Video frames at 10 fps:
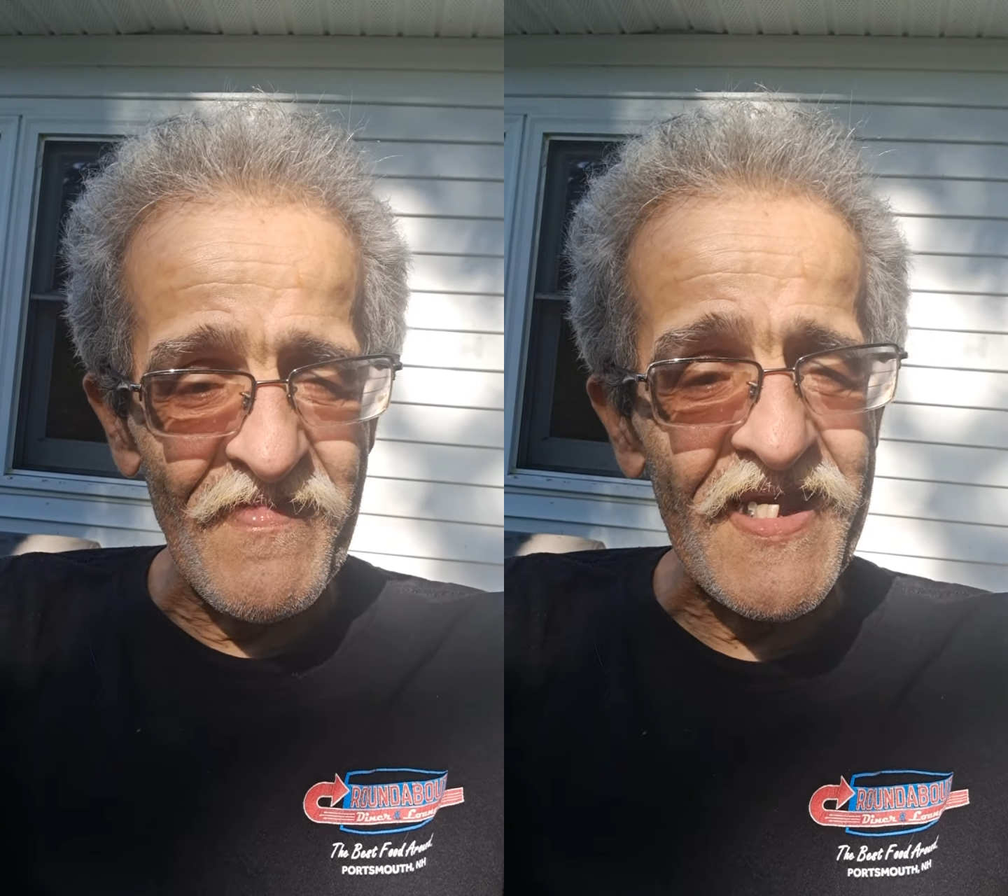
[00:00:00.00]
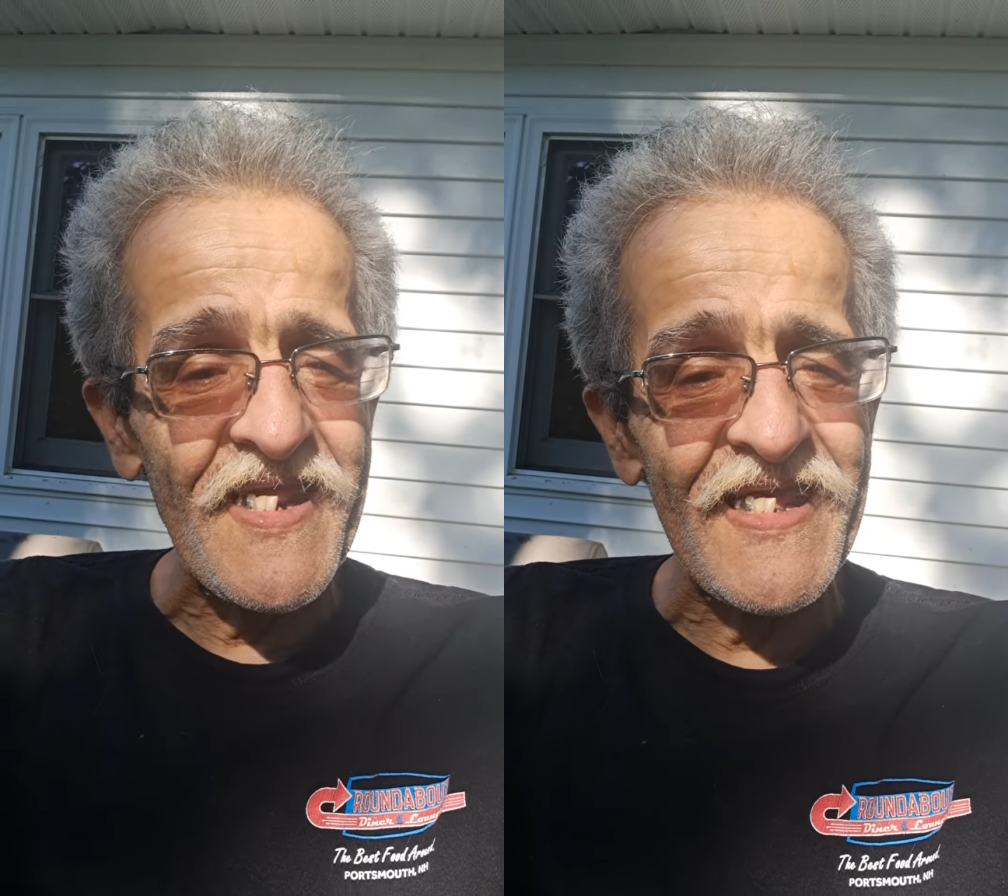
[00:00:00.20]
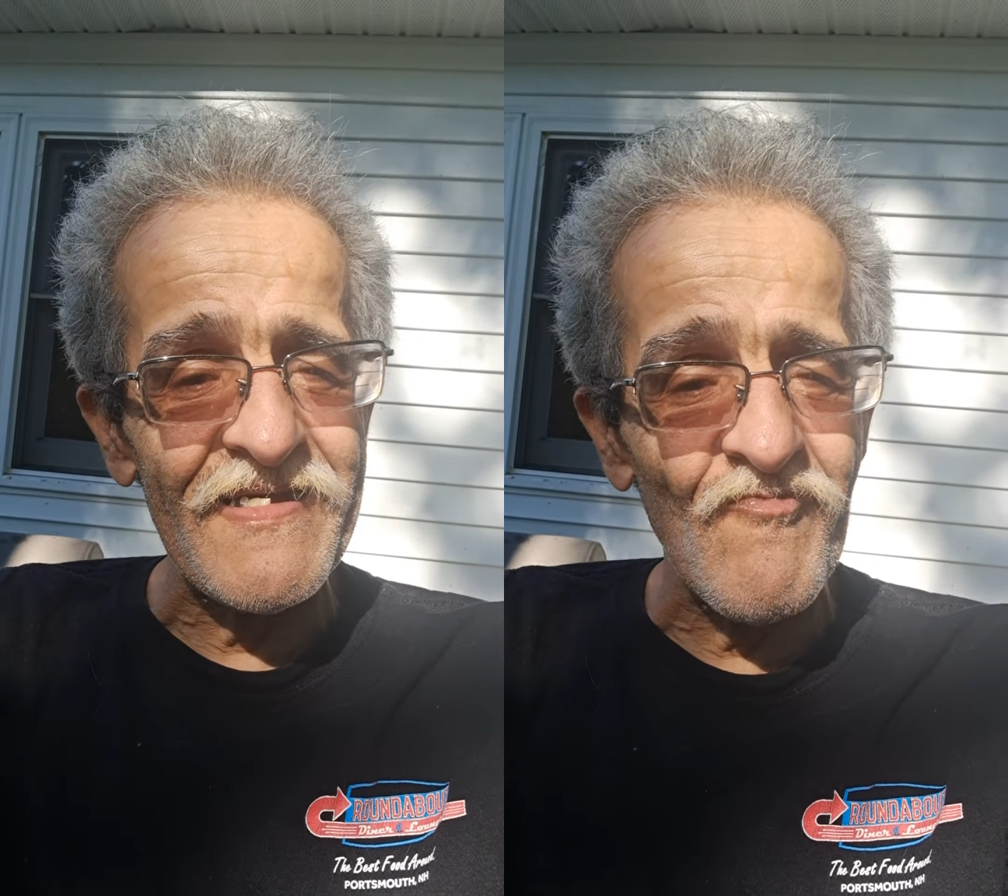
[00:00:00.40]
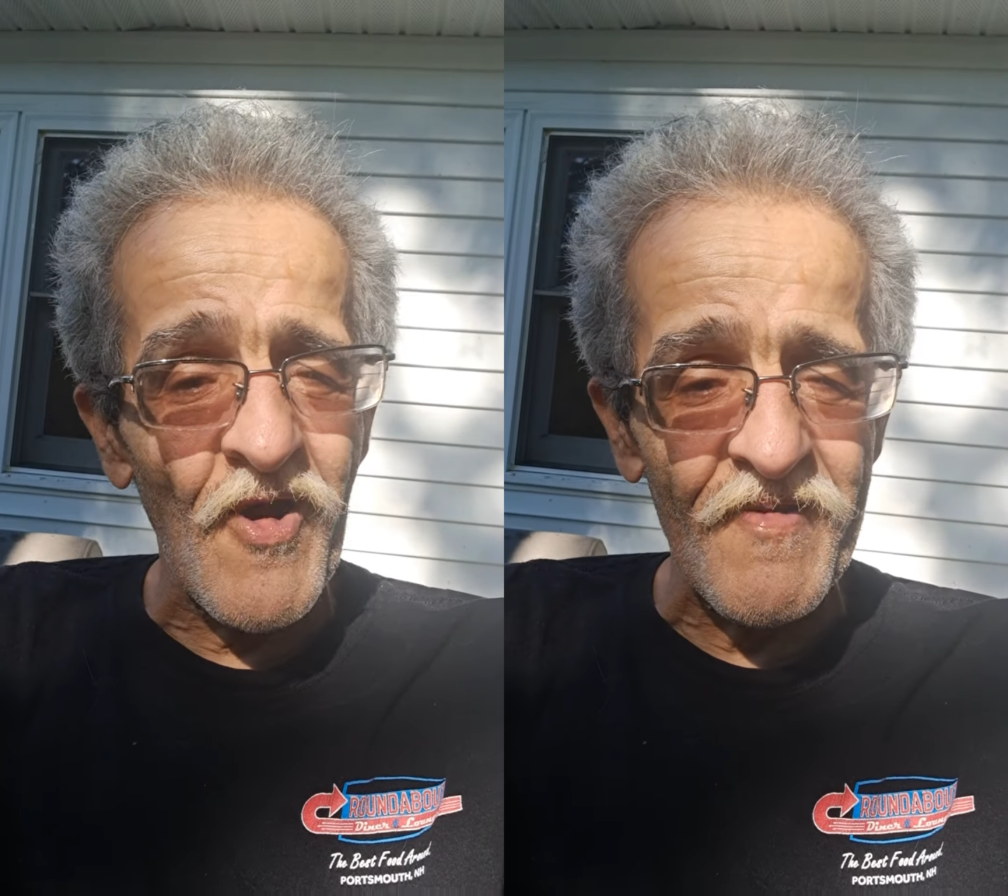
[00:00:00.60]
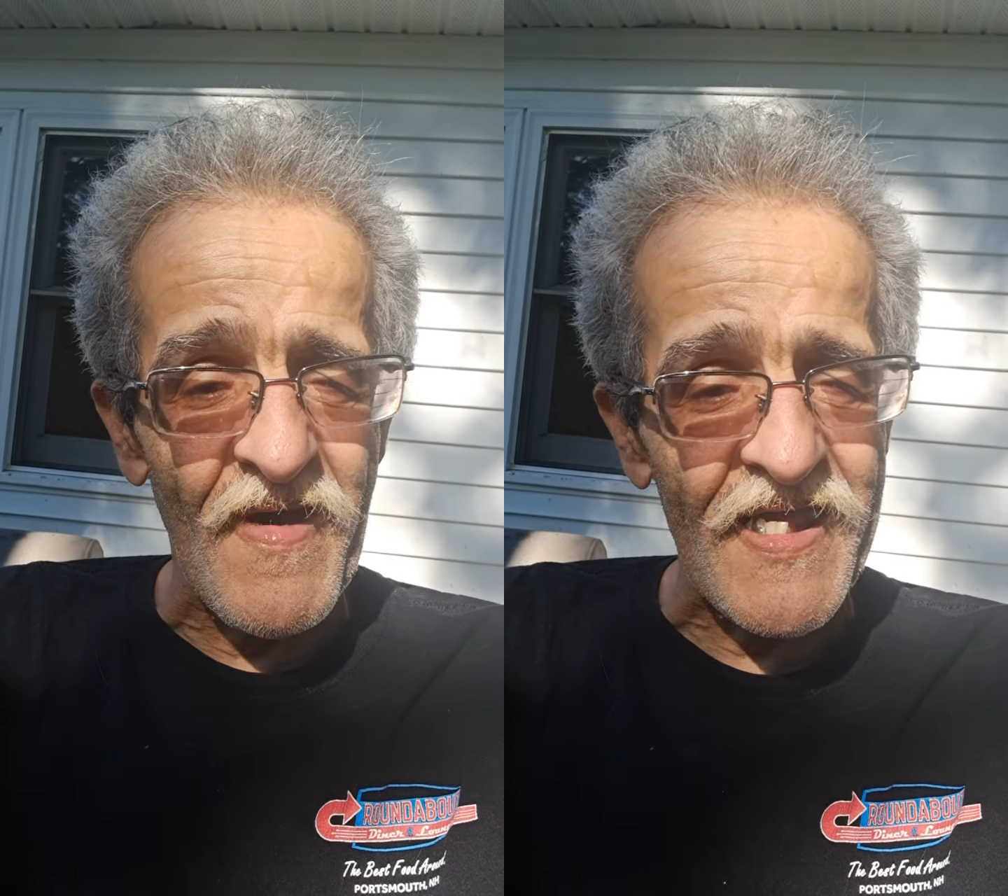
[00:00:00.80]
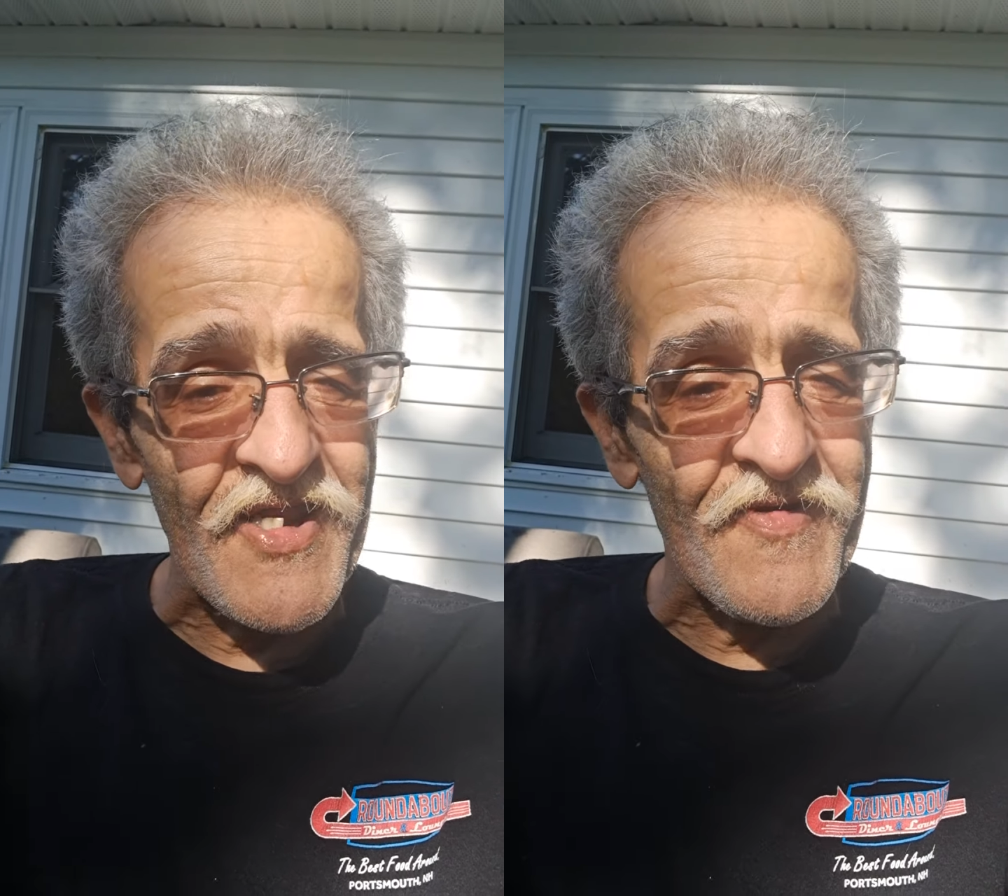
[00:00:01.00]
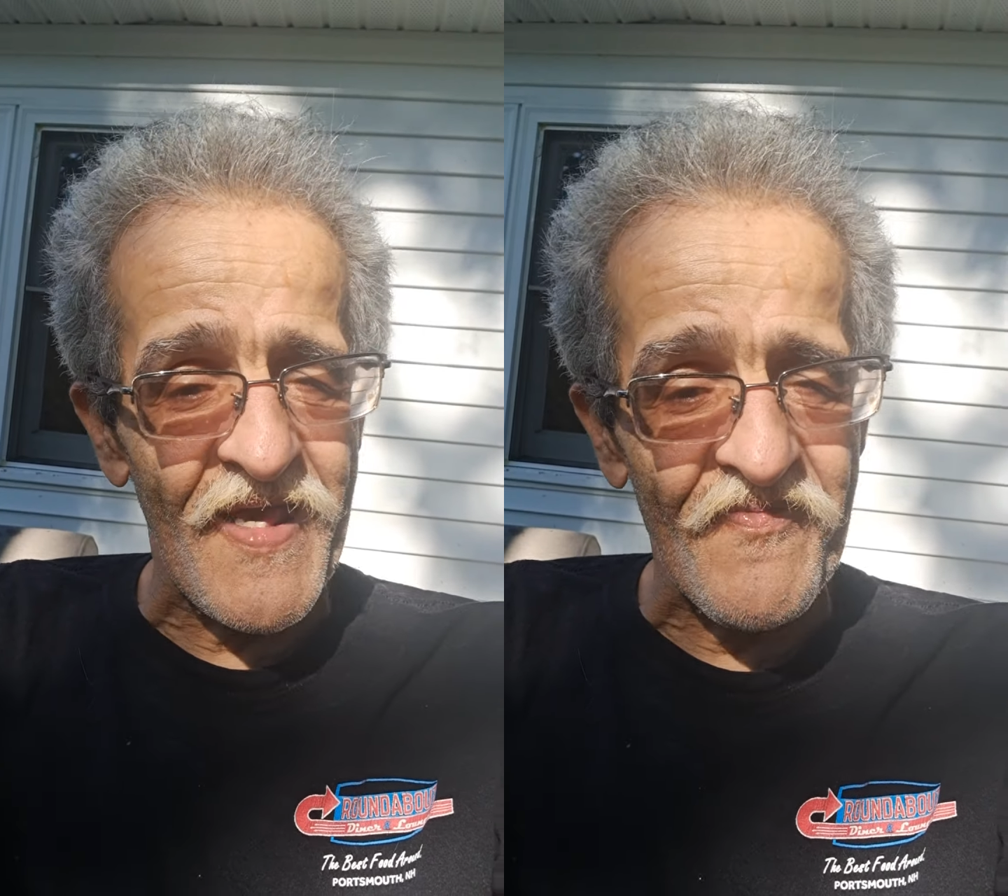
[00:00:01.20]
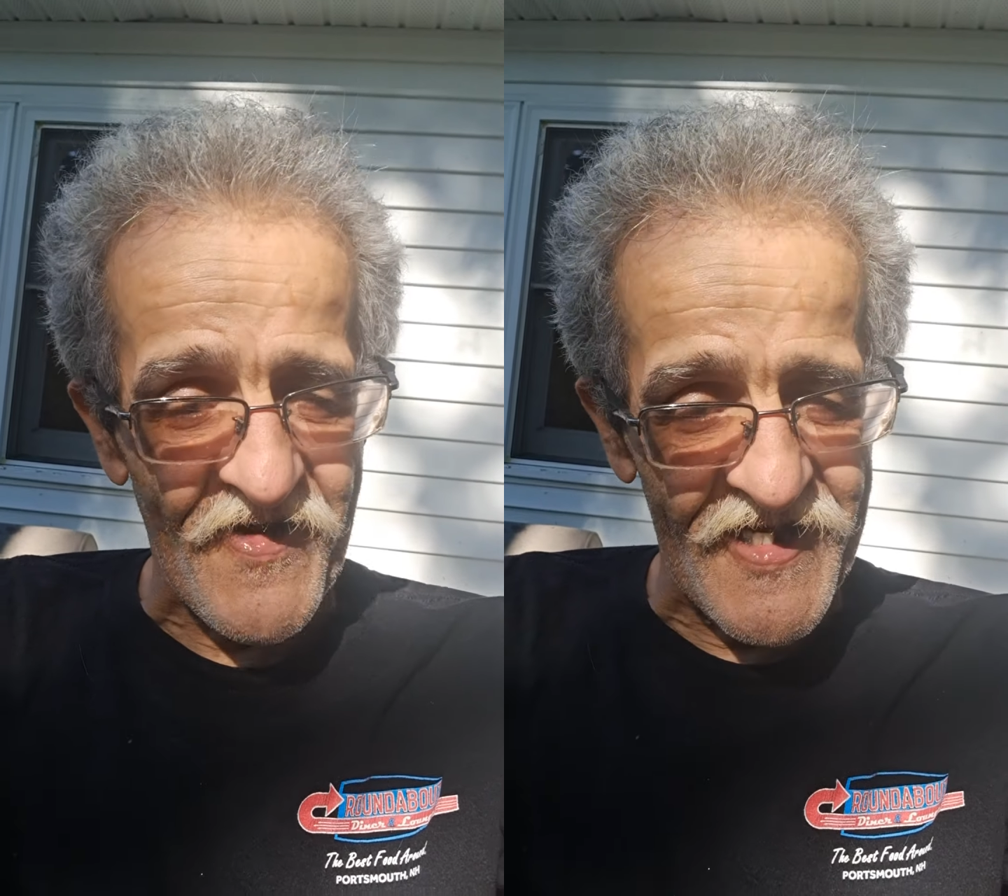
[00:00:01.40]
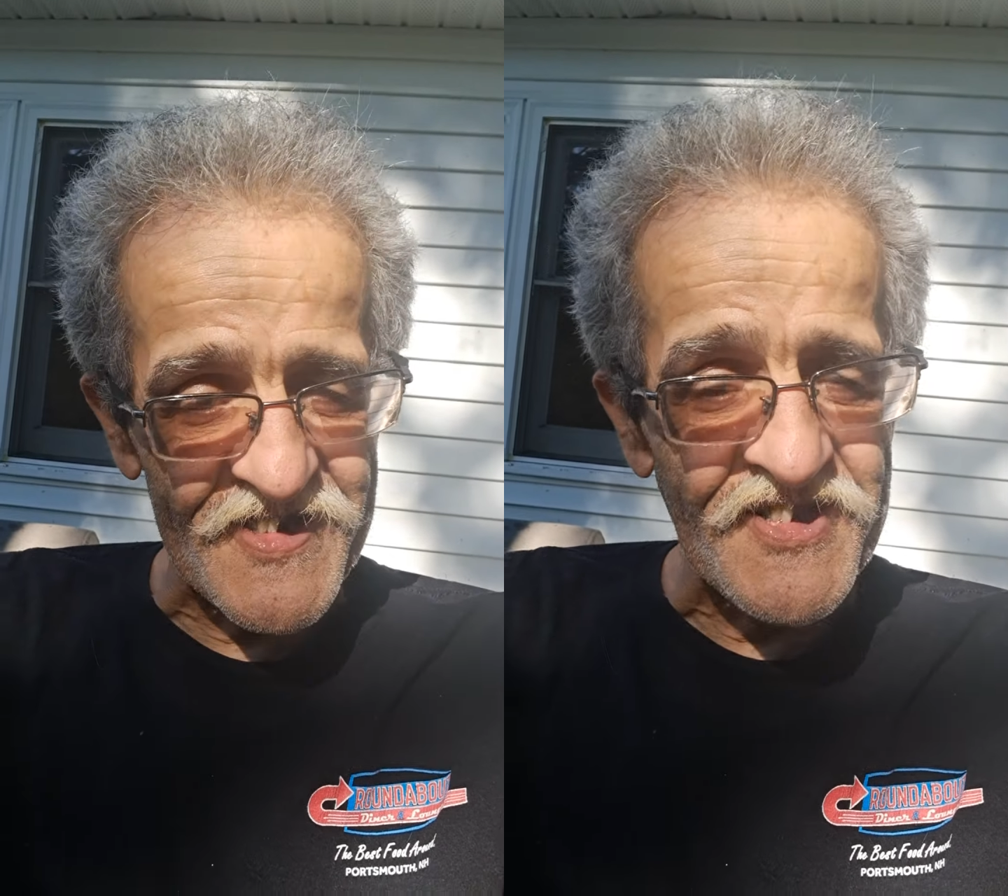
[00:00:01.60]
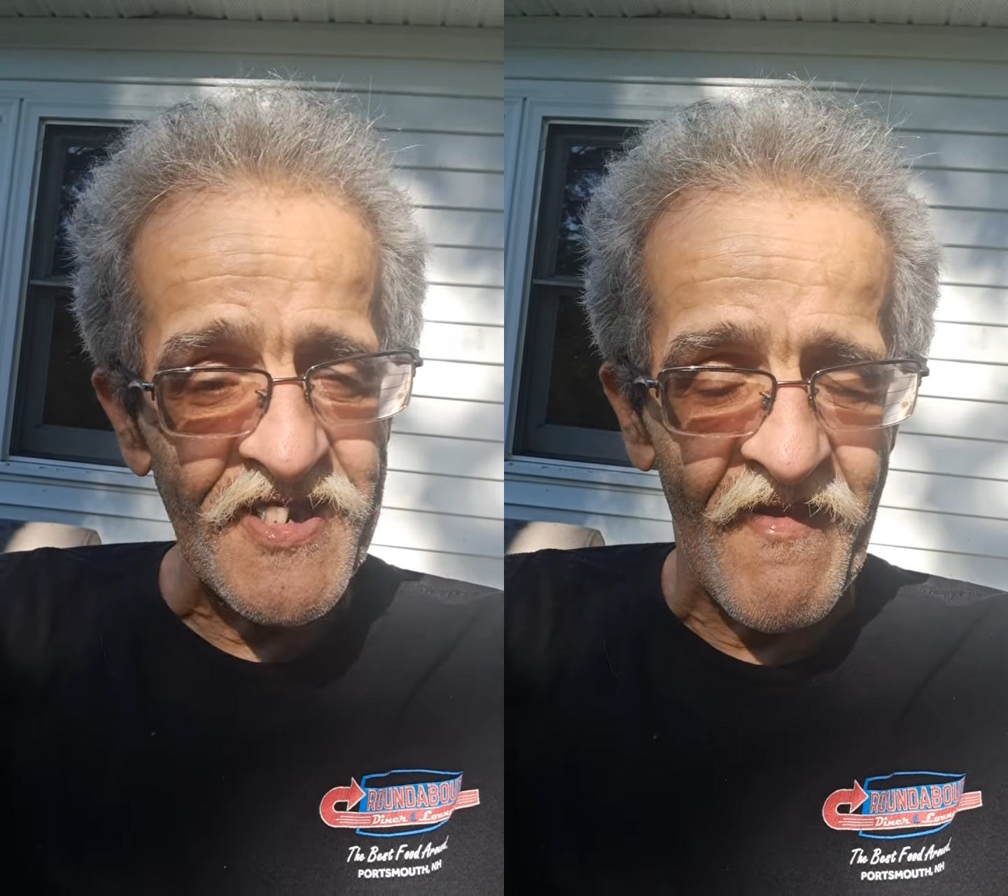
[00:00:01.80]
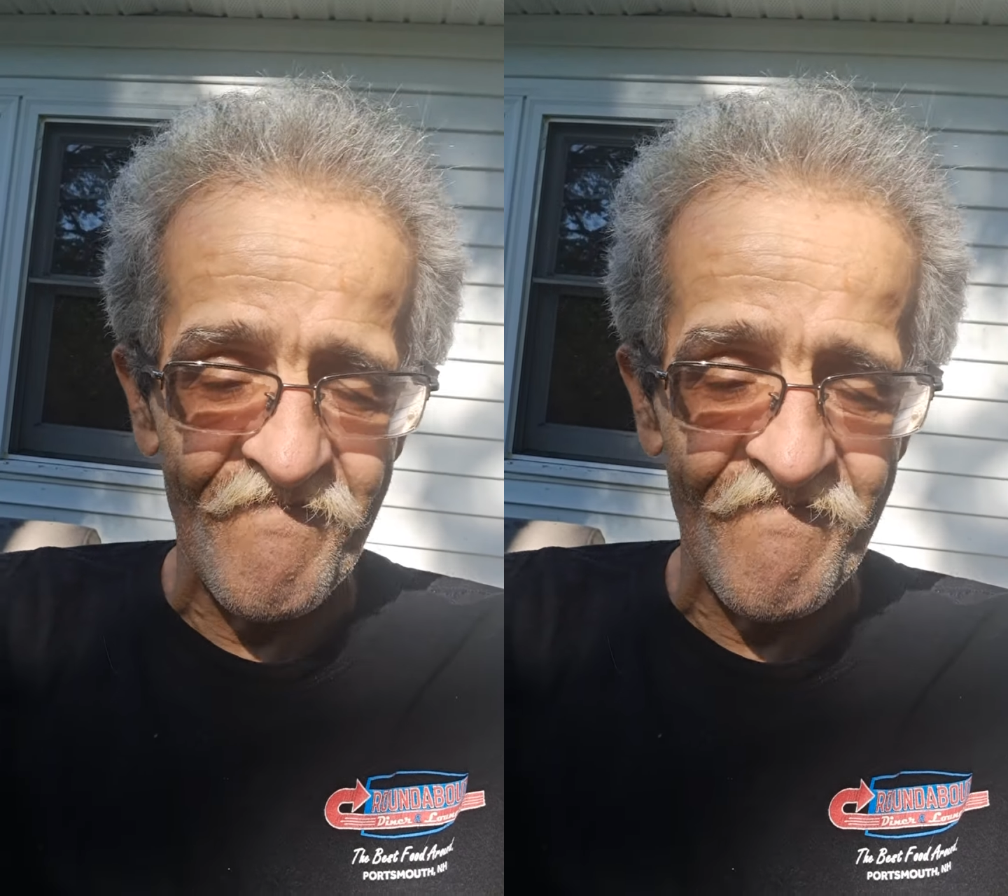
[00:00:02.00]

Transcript: meeting one of my internet friends